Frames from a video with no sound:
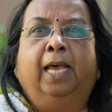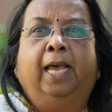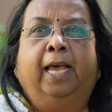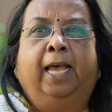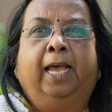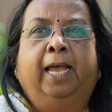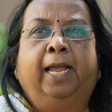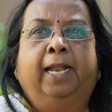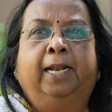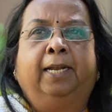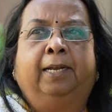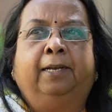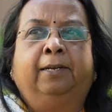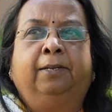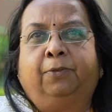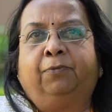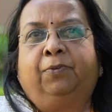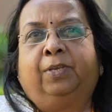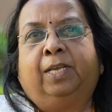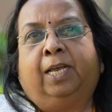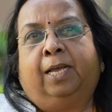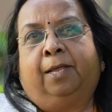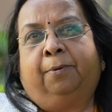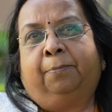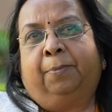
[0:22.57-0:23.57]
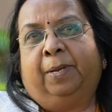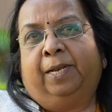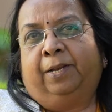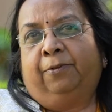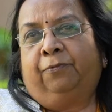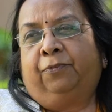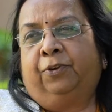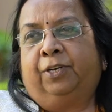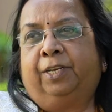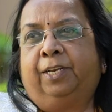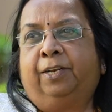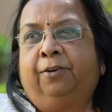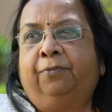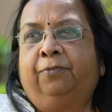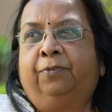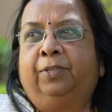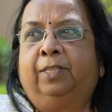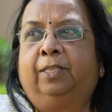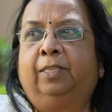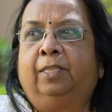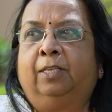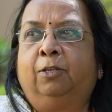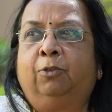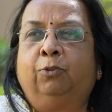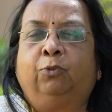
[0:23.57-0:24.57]
and so we are benefited
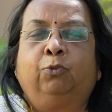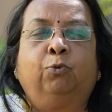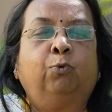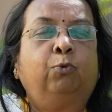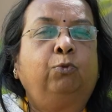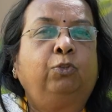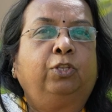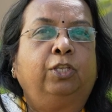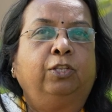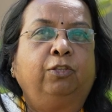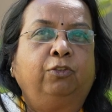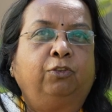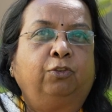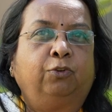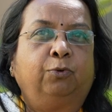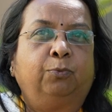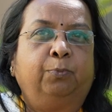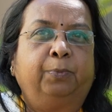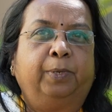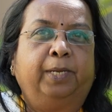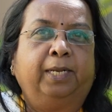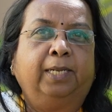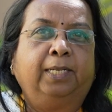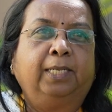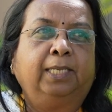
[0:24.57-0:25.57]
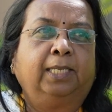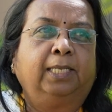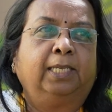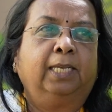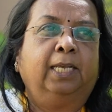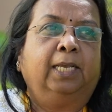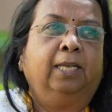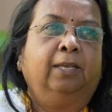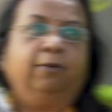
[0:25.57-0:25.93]
with those instruments.